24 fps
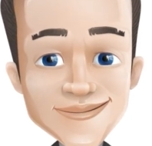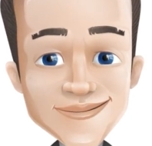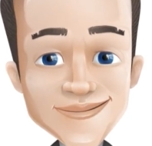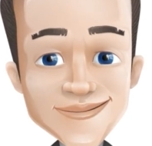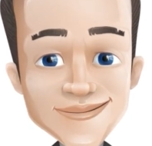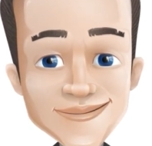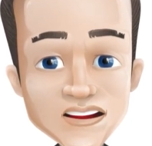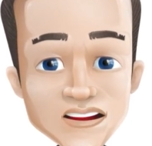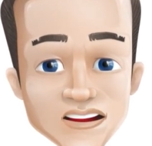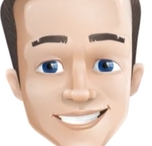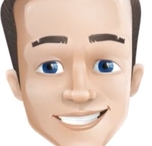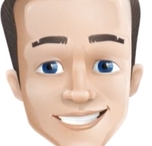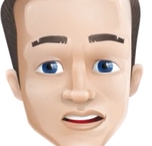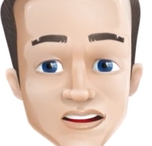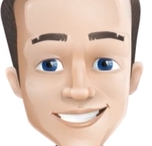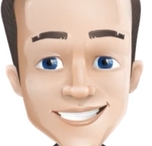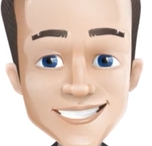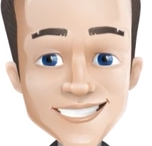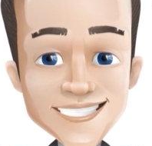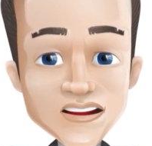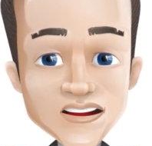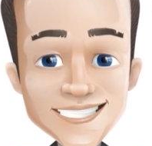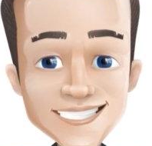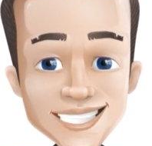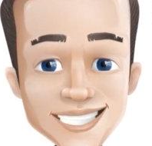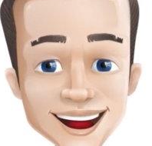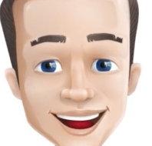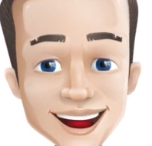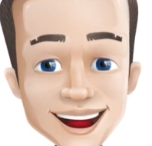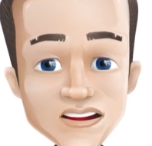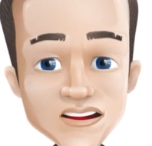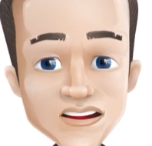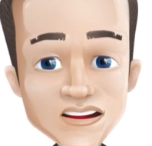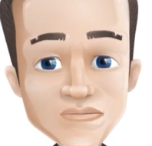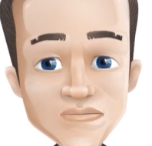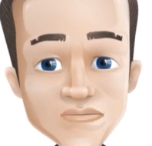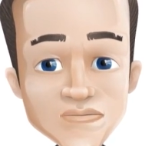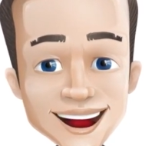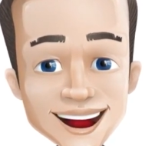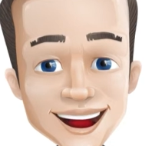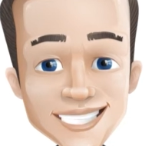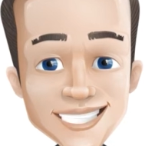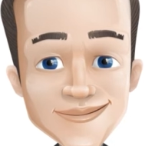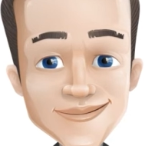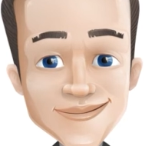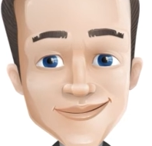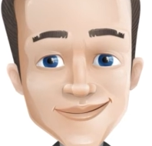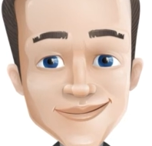While such systematic
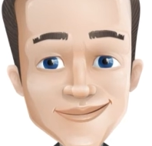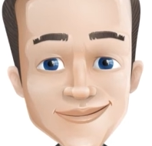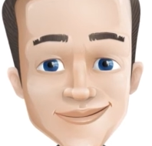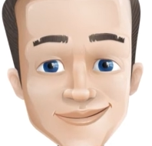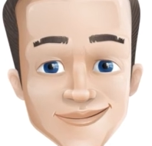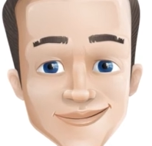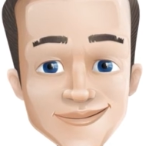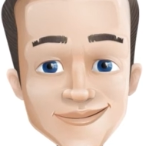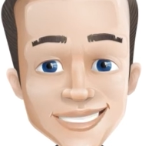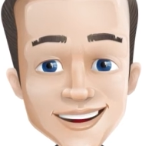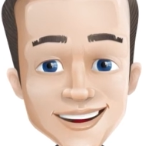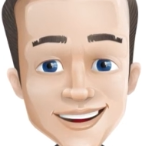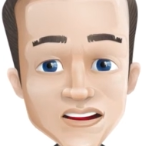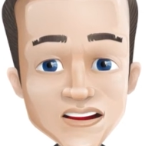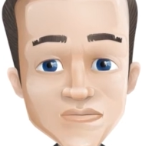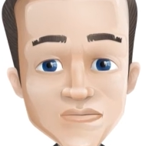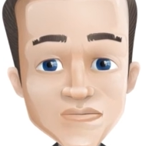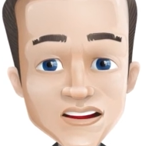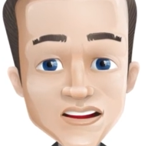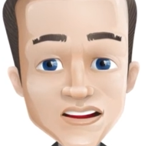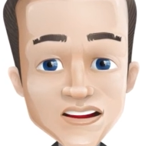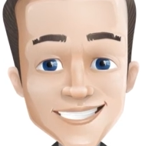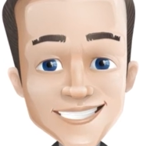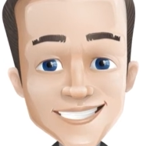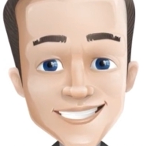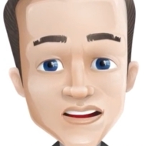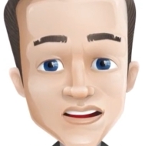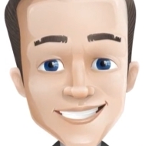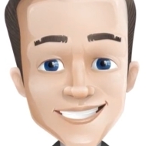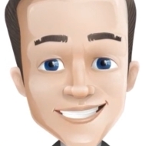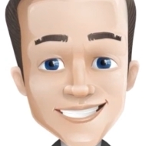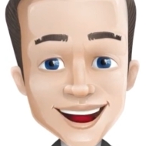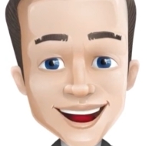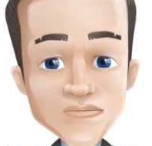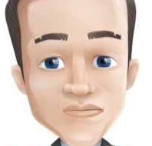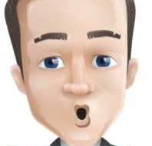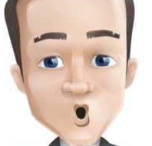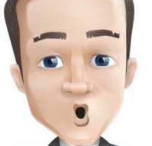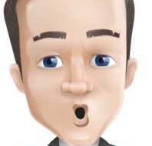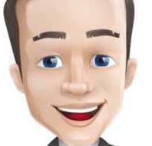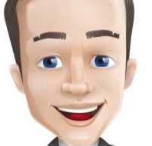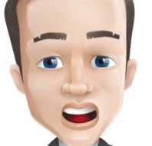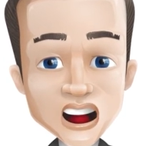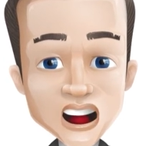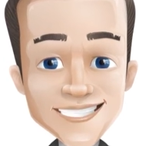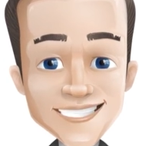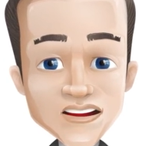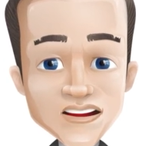events in the market are
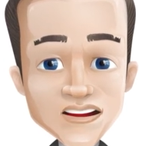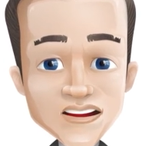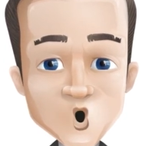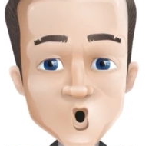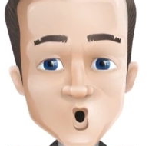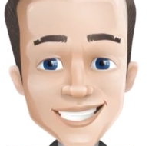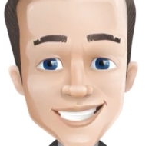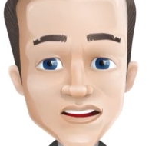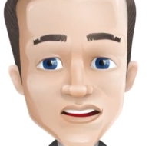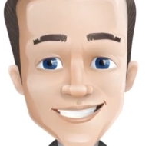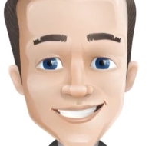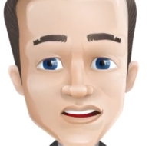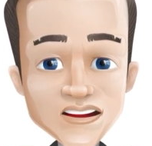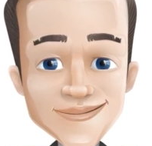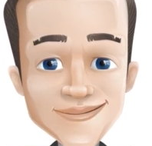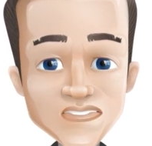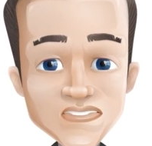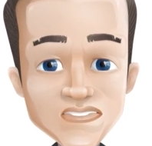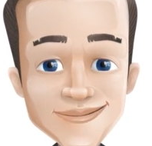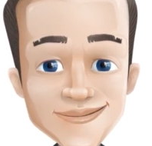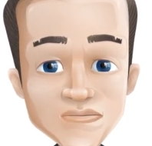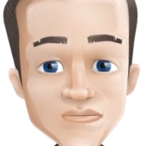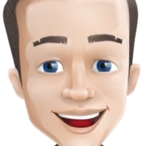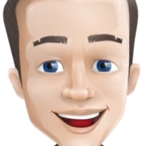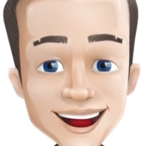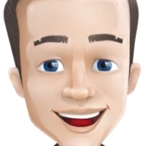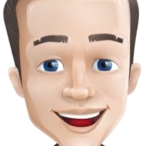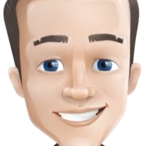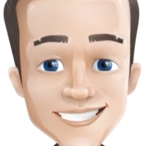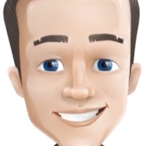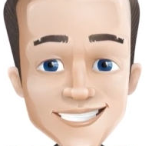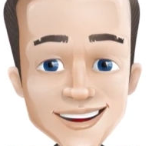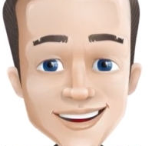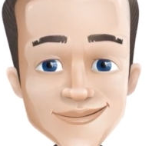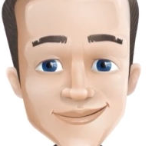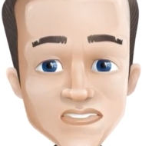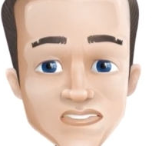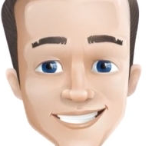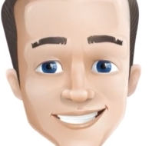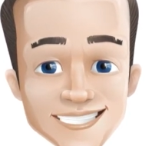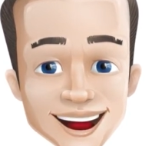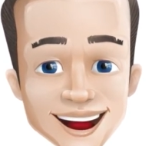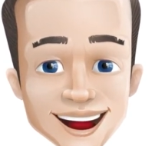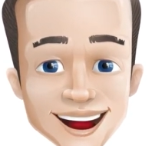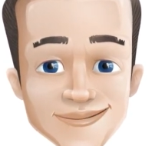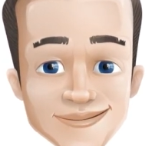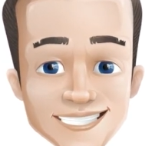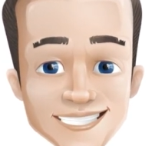unavoidable, some investors look to buy safe
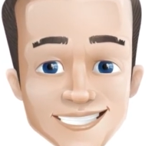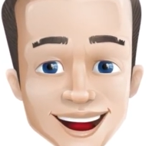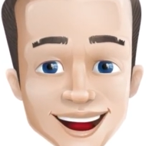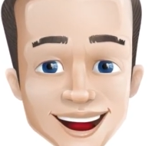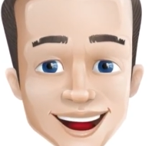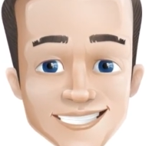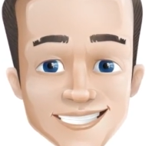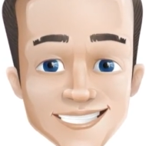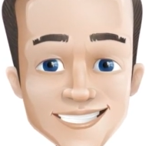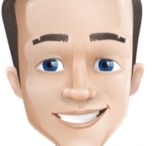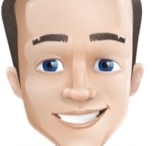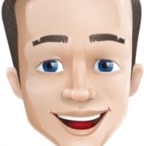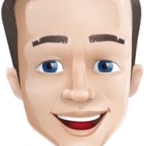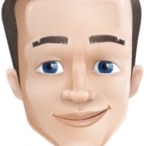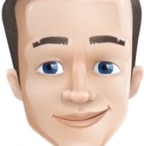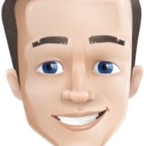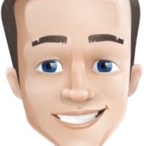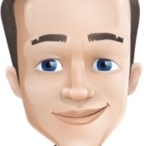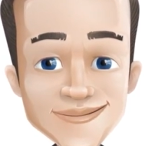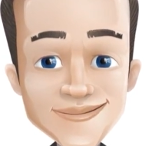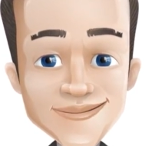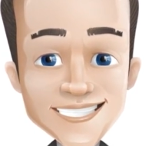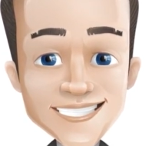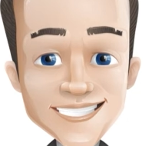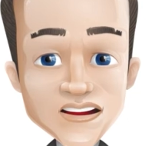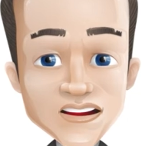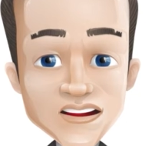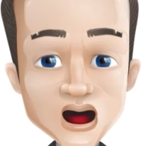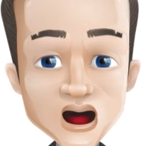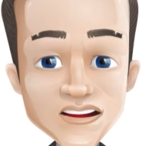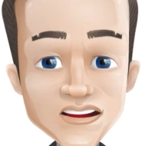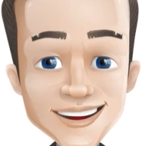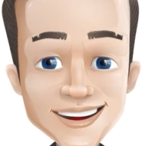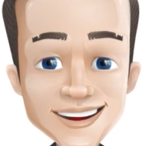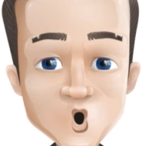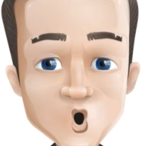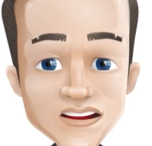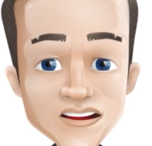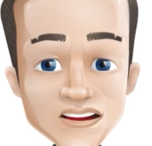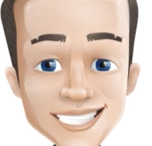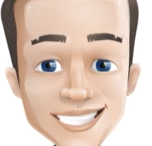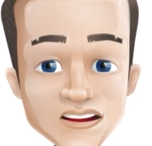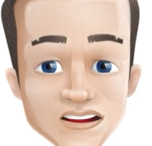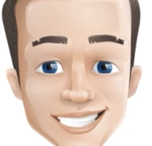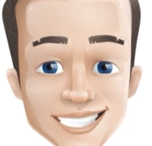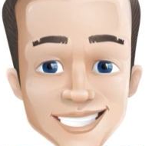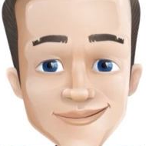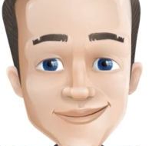haven assets that are uncoordinated or
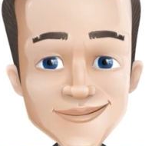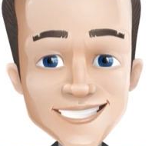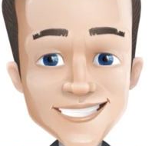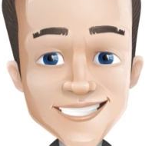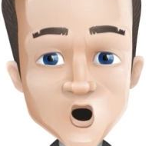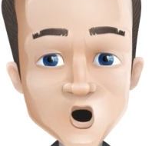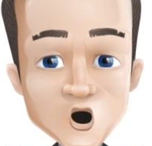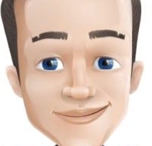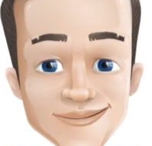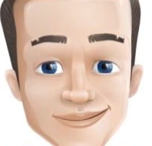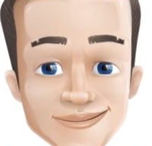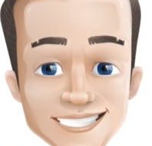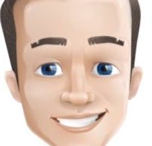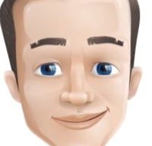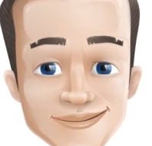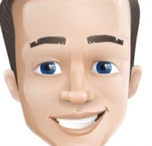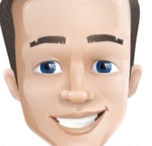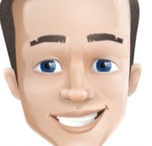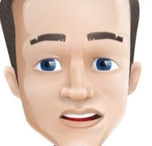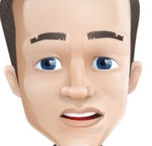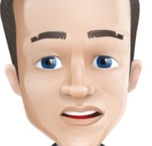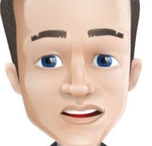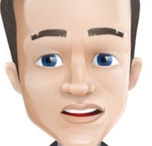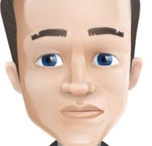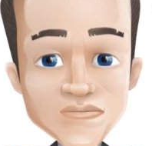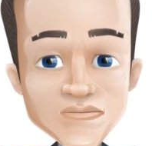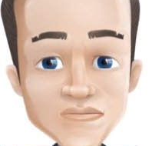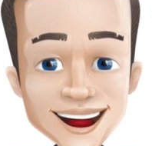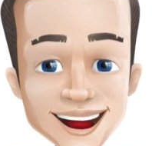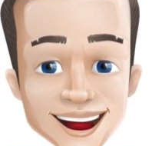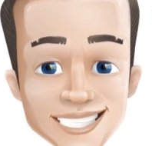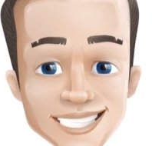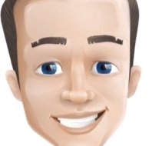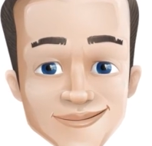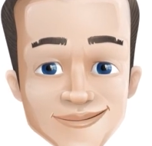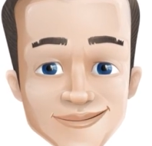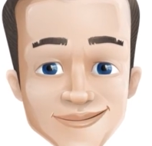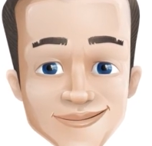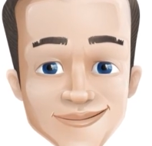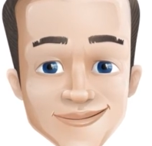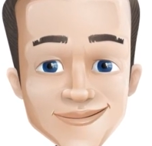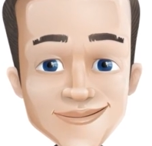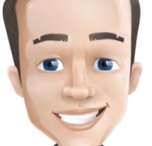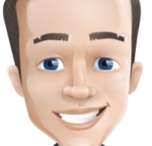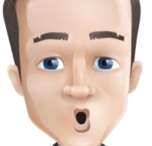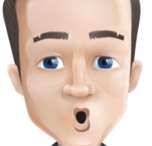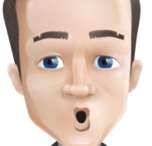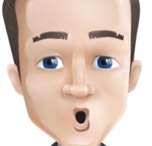negatively correlate to the general market
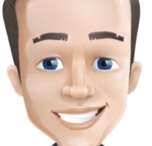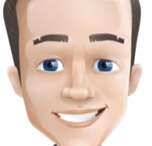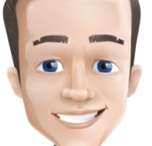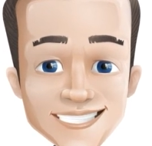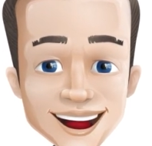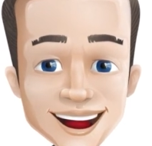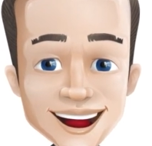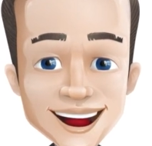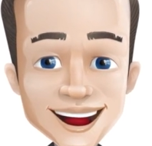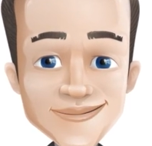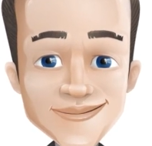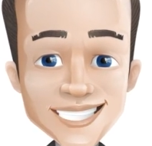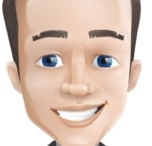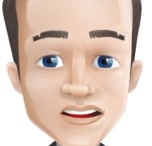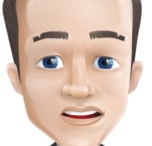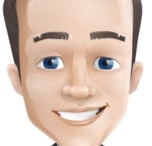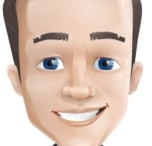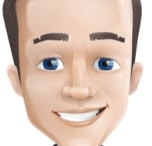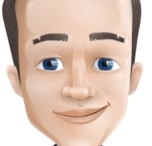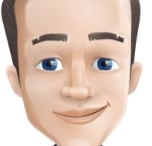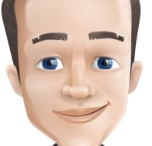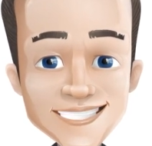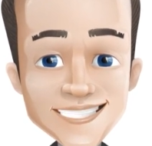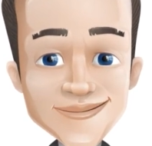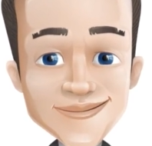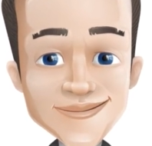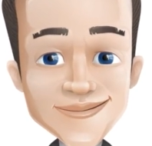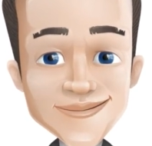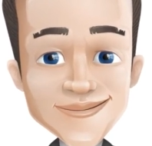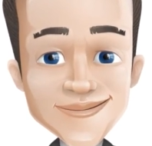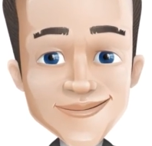during the times of distress.